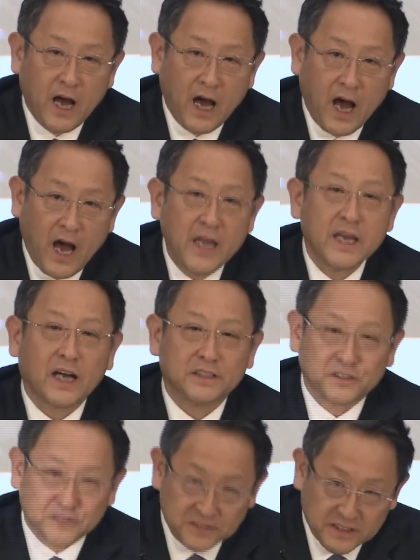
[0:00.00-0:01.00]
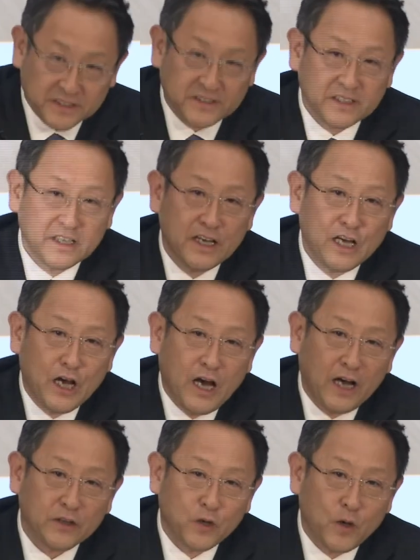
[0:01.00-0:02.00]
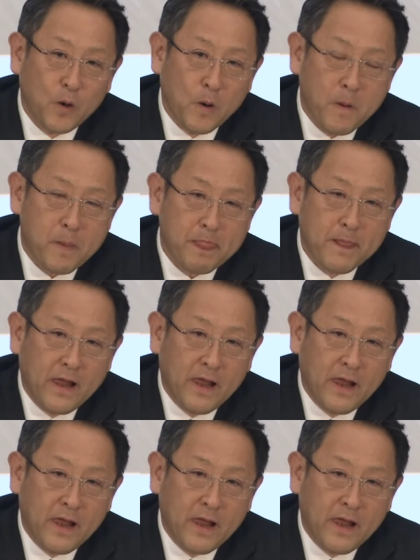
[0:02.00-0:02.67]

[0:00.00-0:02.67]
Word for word: And there is one other uh, difference.